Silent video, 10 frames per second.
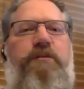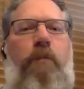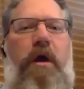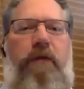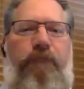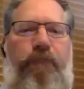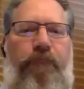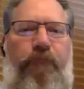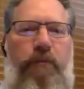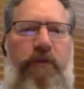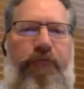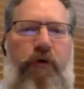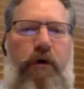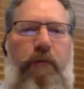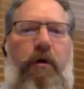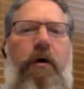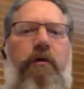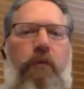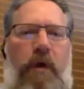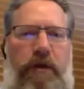has went from the farm
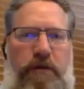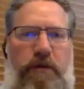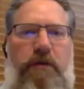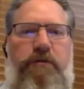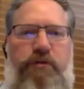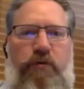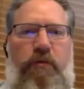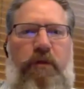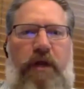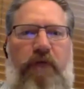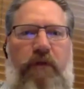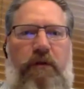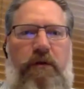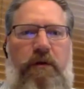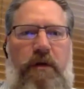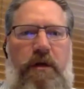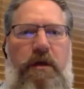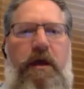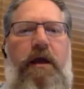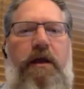all the way to the consumer level.
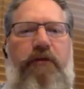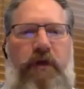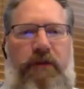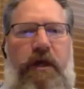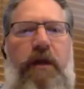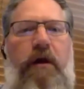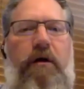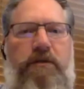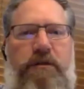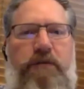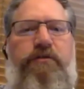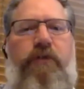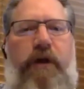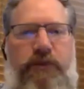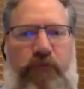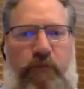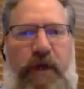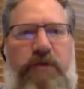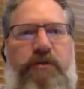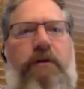And I think that also is
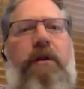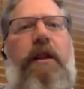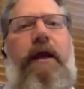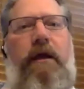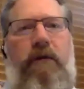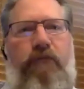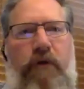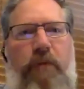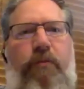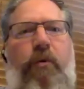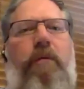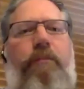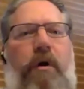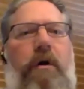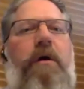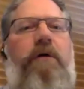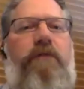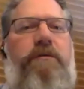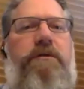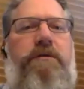transformational and a very important part of
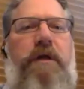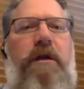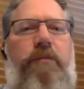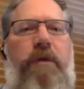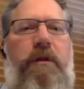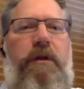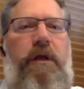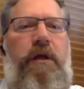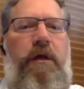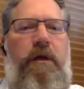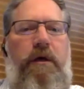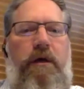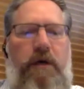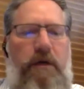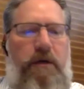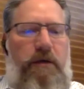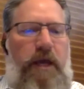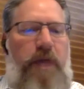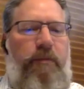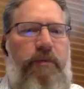the sustainability
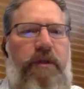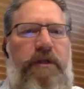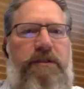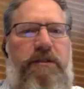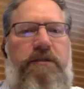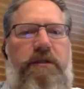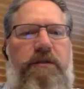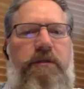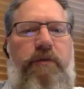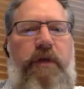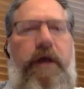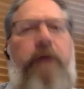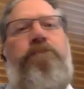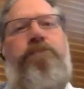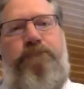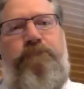capabilities in the system today.